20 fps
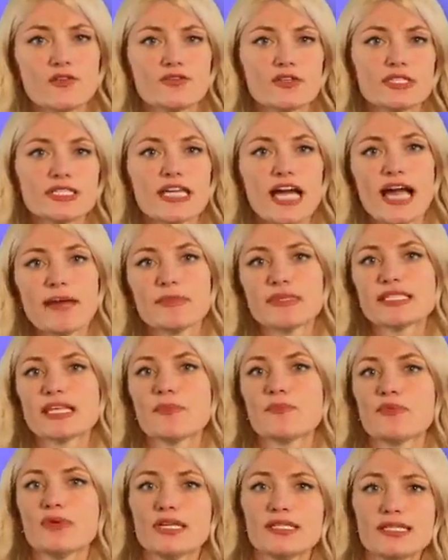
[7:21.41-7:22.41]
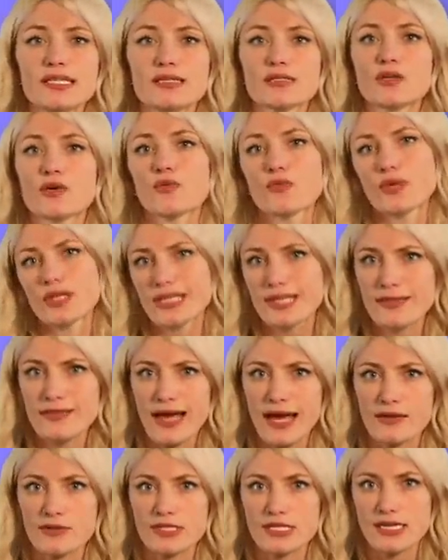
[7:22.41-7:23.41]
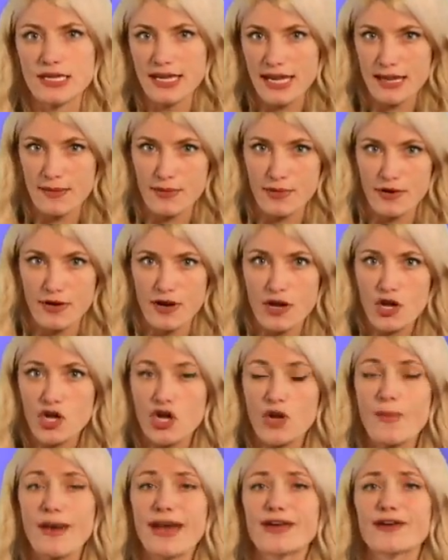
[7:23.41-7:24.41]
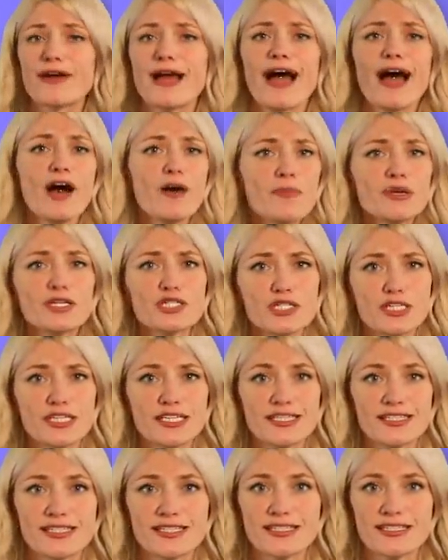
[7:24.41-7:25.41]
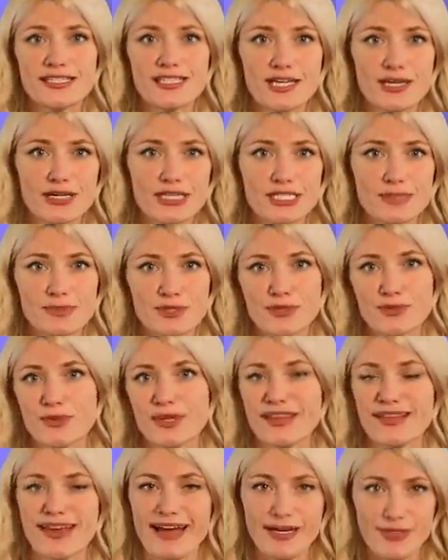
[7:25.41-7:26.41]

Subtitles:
over time is that Breezy is a really lousy neighbor, no matter how much distance there is between the